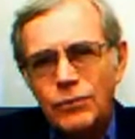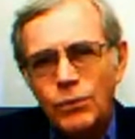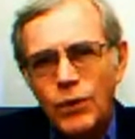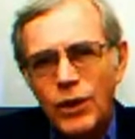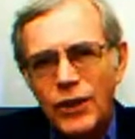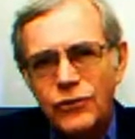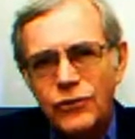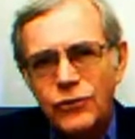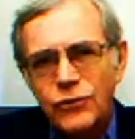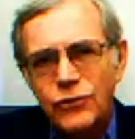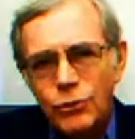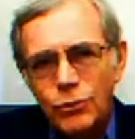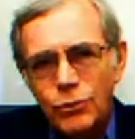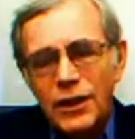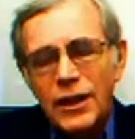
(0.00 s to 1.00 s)
was
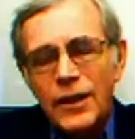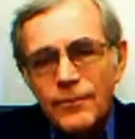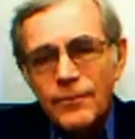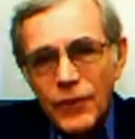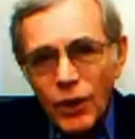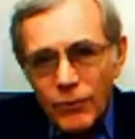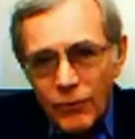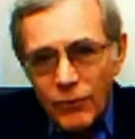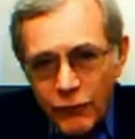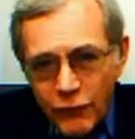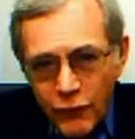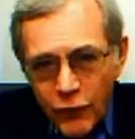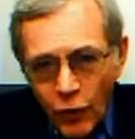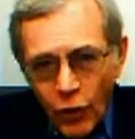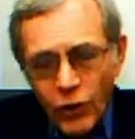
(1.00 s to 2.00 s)
to
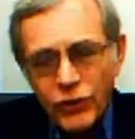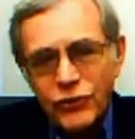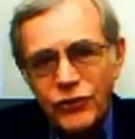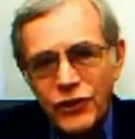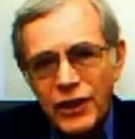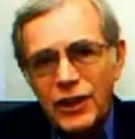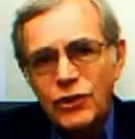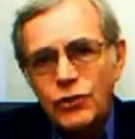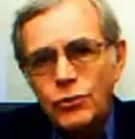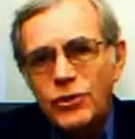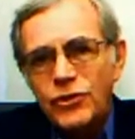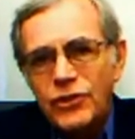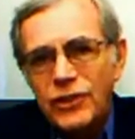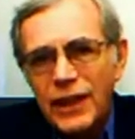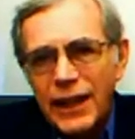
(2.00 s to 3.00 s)
force the issue of
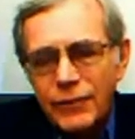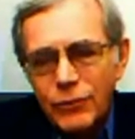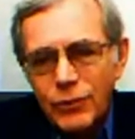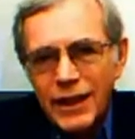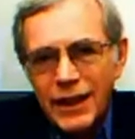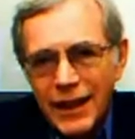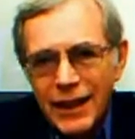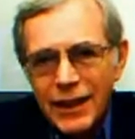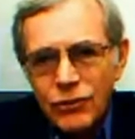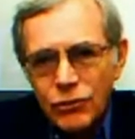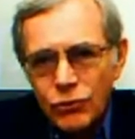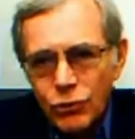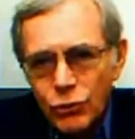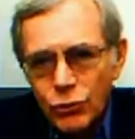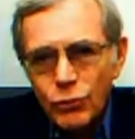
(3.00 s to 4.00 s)
slavery
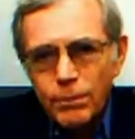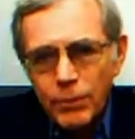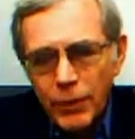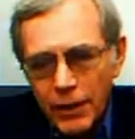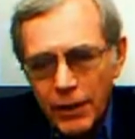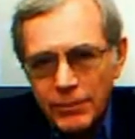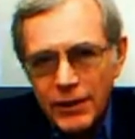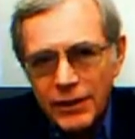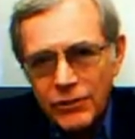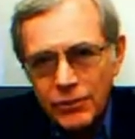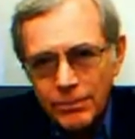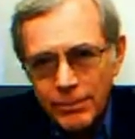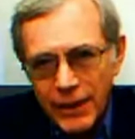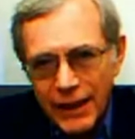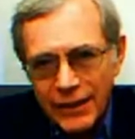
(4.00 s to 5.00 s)
into public
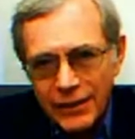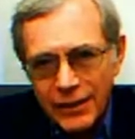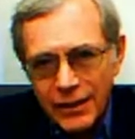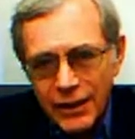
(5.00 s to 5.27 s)
debate.